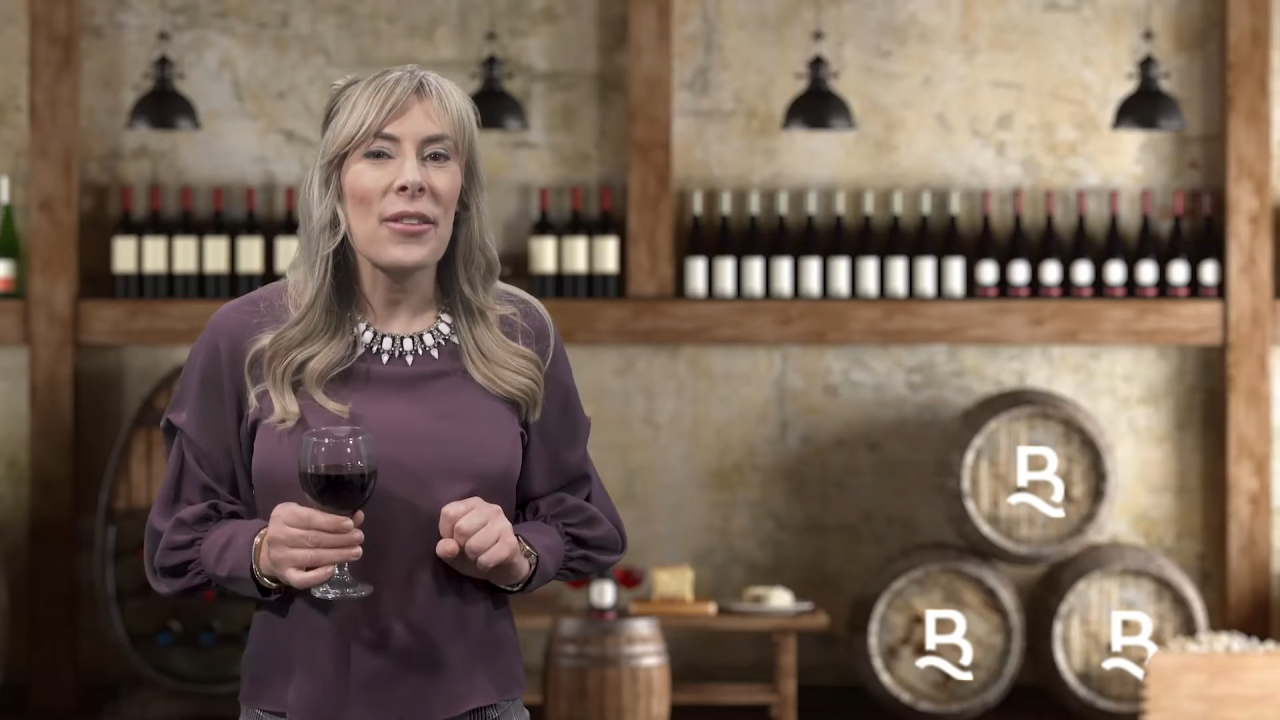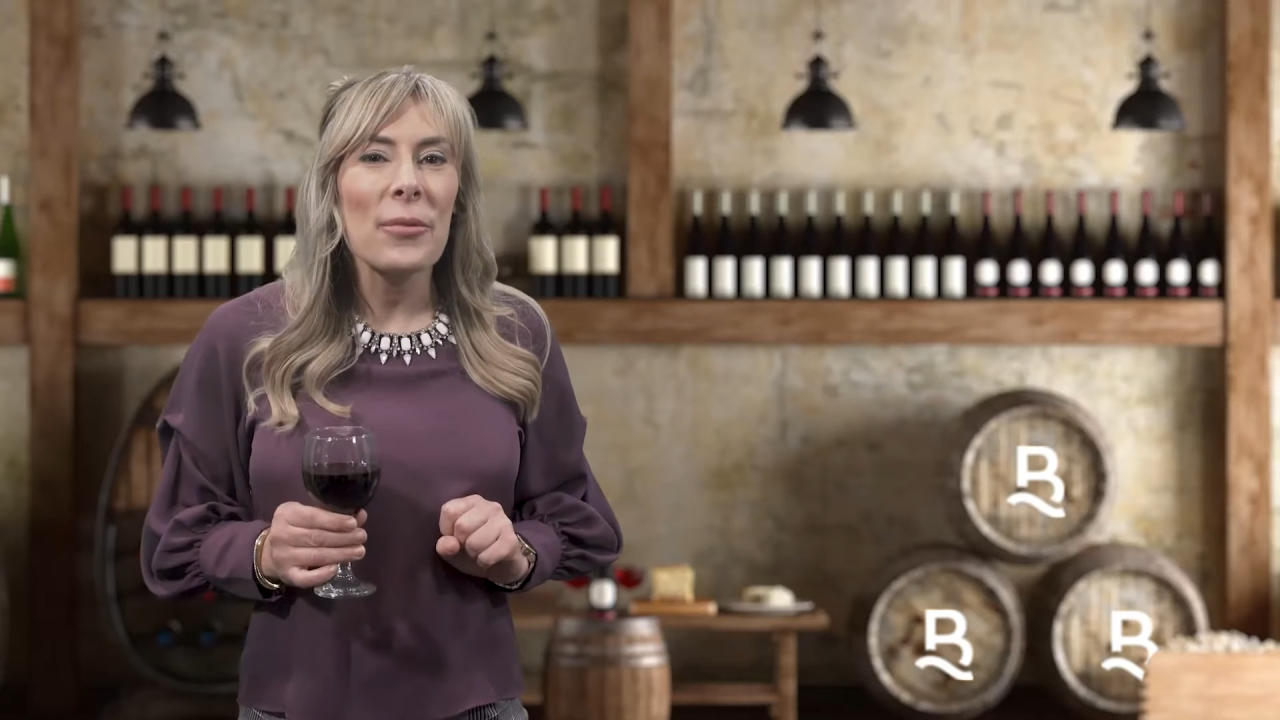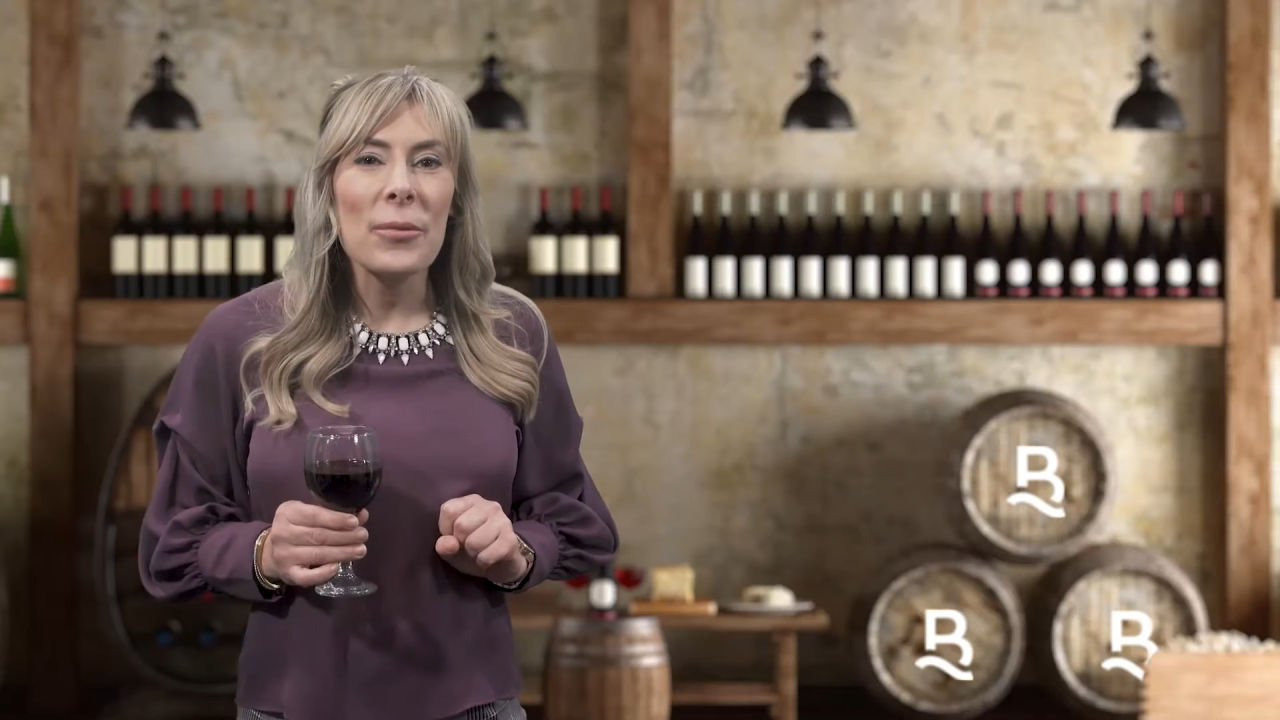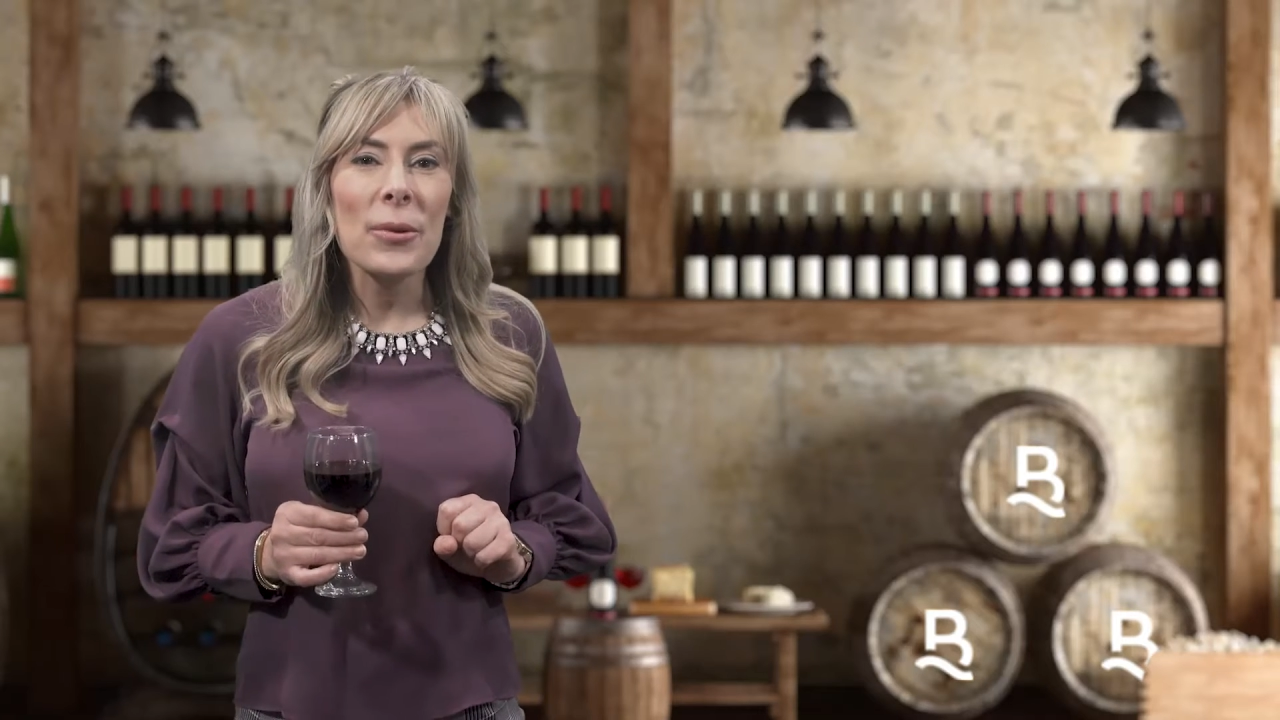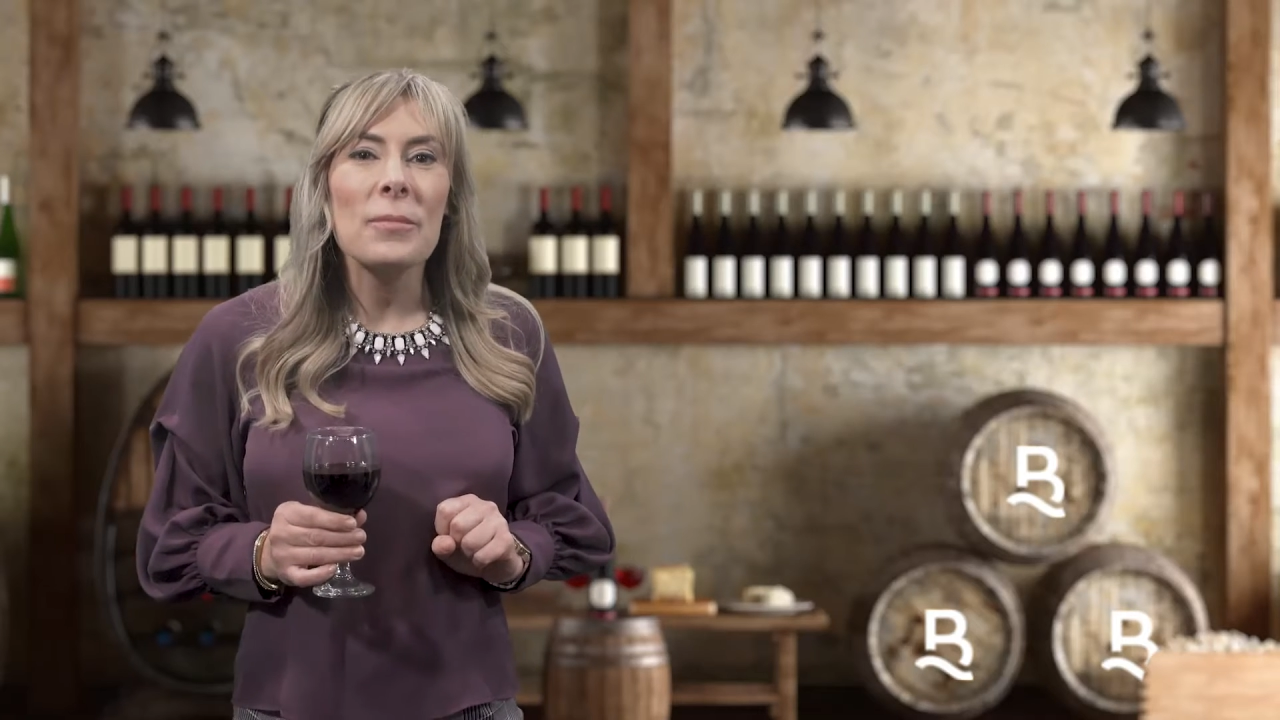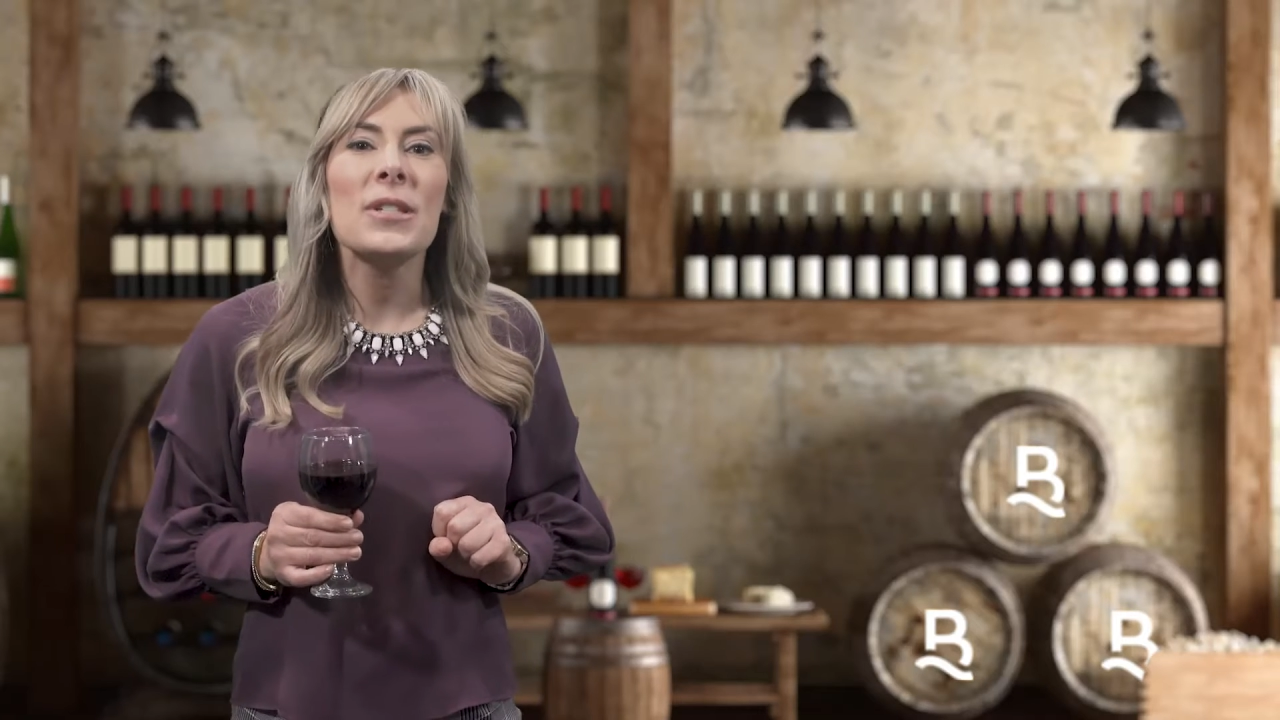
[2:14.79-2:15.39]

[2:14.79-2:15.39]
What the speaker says: the room